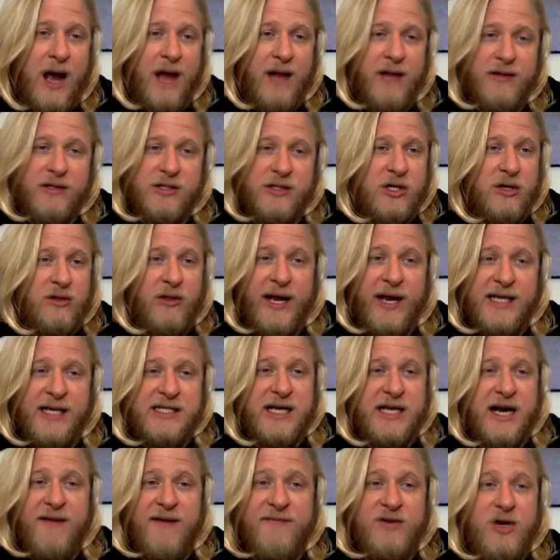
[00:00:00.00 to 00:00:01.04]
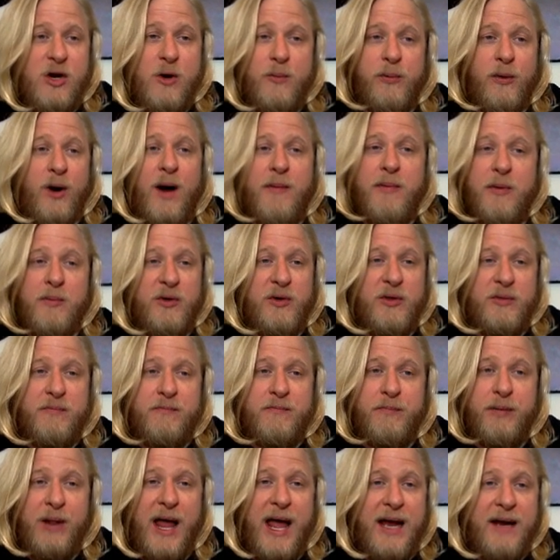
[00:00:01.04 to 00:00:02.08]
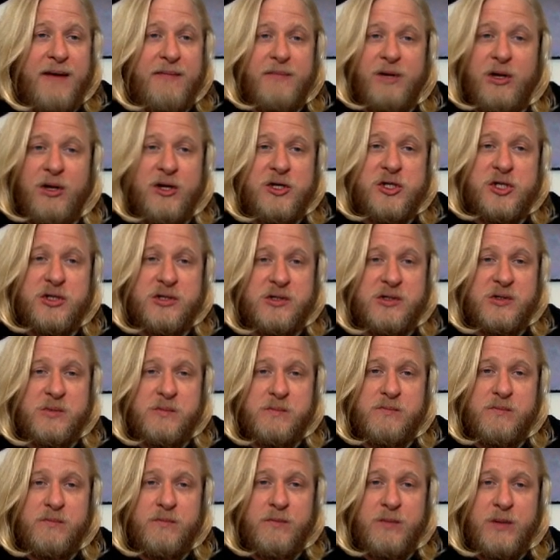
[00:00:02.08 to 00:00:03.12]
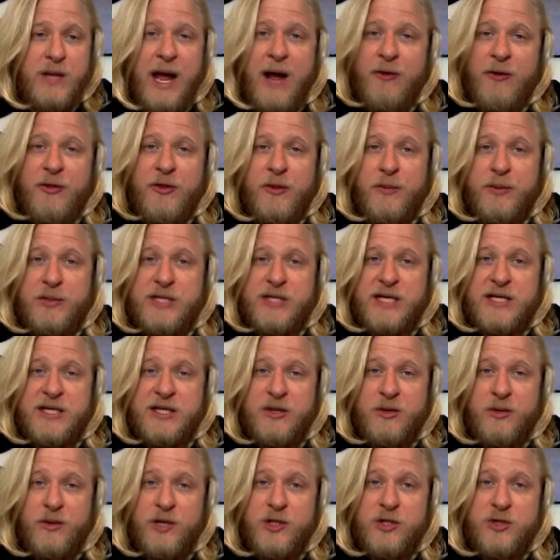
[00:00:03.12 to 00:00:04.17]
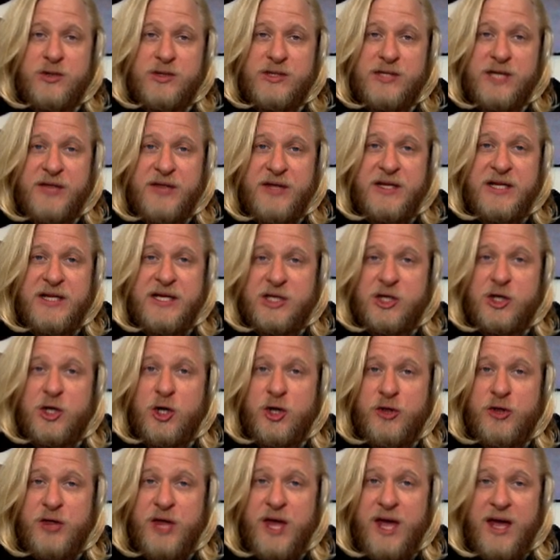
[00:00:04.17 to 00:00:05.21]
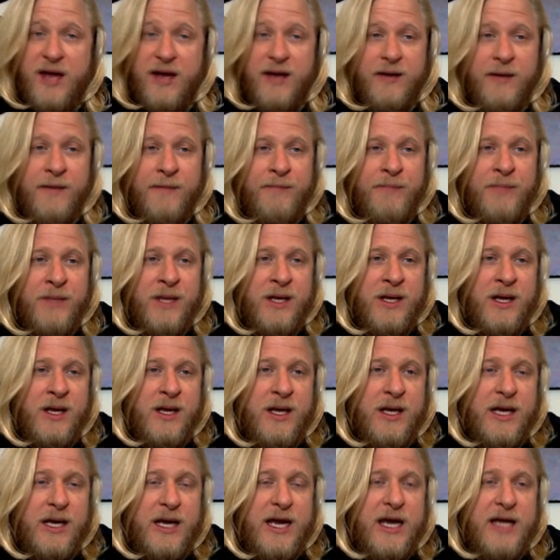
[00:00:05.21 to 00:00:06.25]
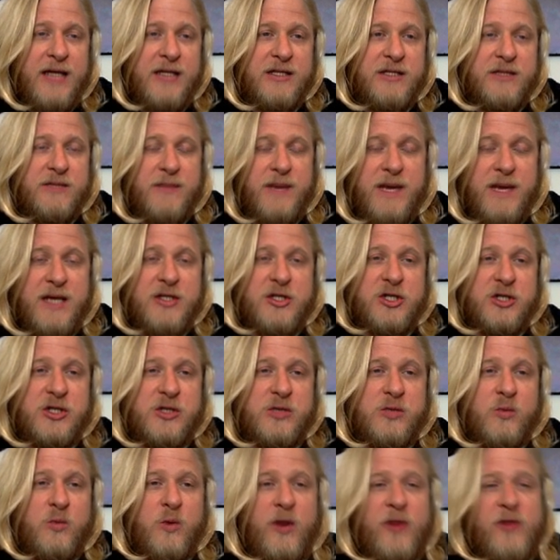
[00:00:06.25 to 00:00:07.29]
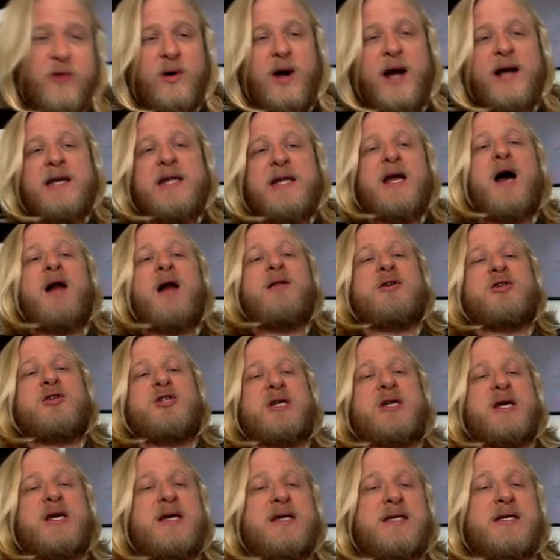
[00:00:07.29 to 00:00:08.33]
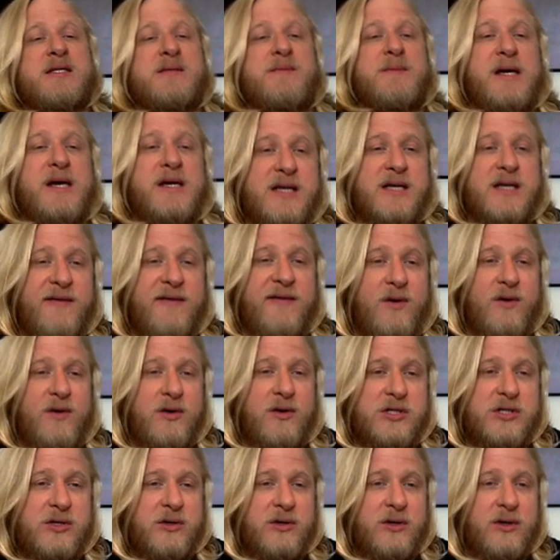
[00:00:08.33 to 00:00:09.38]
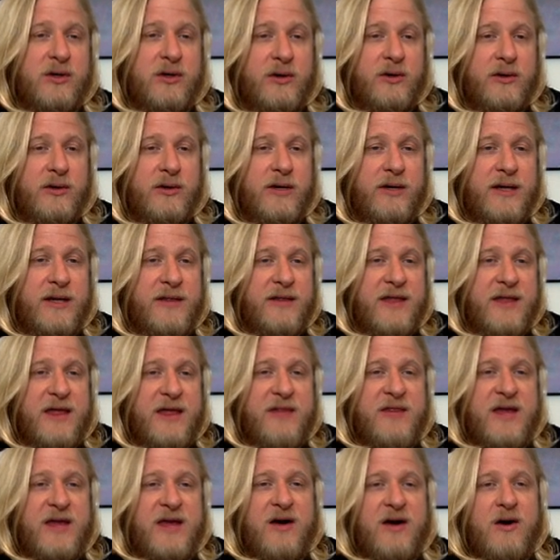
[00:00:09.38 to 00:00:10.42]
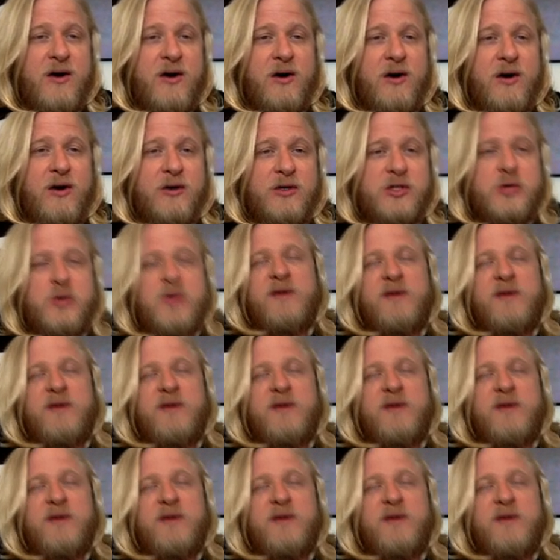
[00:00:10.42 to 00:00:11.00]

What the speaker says: So, like I said, I have no problem with black militias out there protecting their interests. I think that's a good thing. To me, it's just what their ideology is, because I've also heard that they are sort